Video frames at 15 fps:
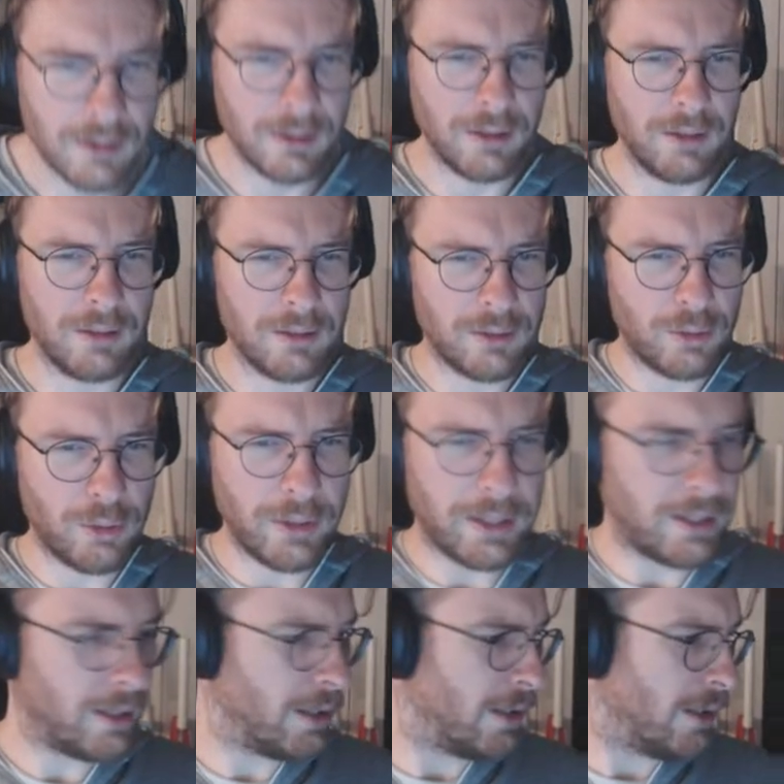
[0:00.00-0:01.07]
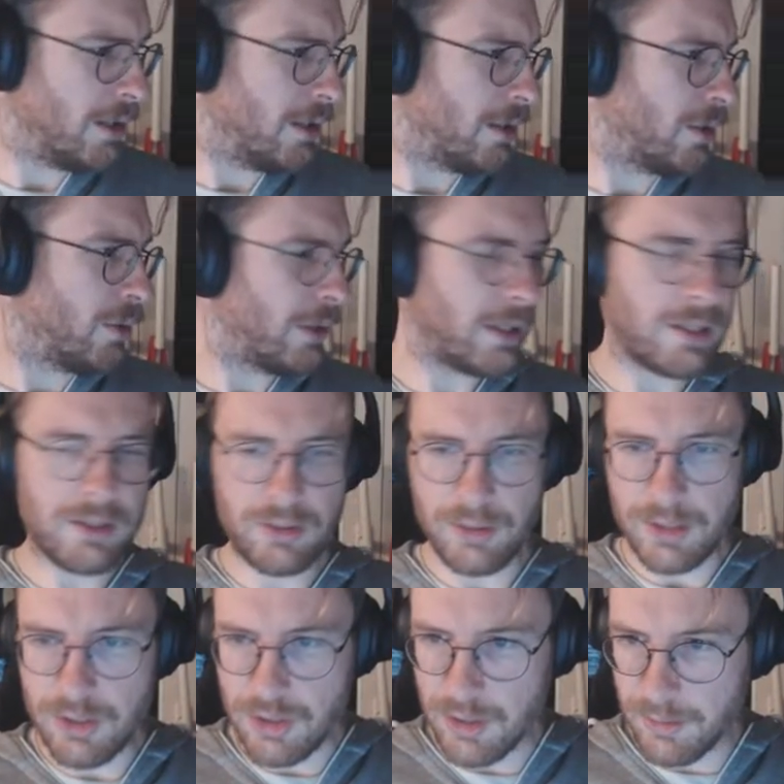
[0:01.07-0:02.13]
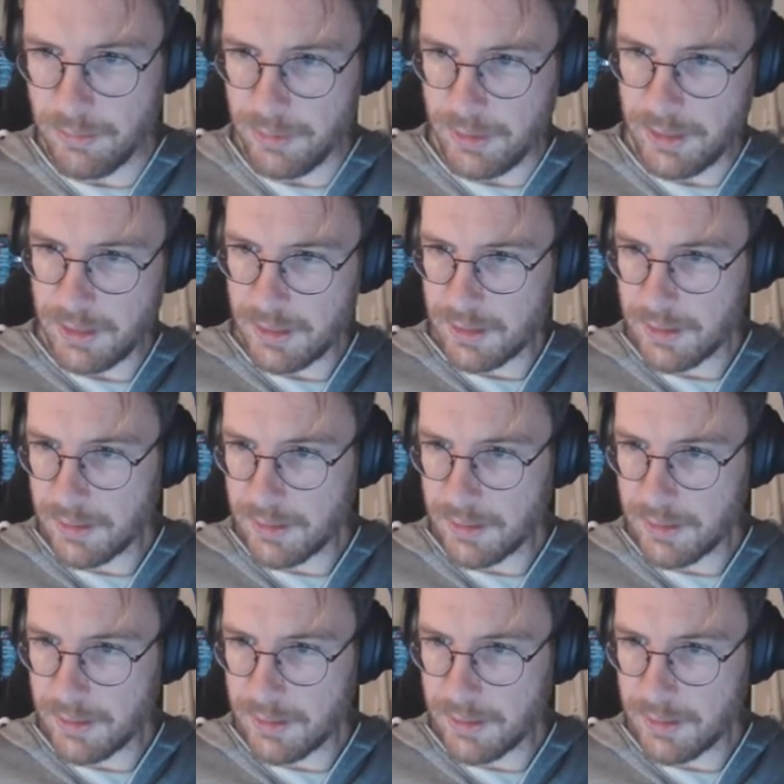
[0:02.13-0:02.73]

Oh, quick, uh, quick stretching break.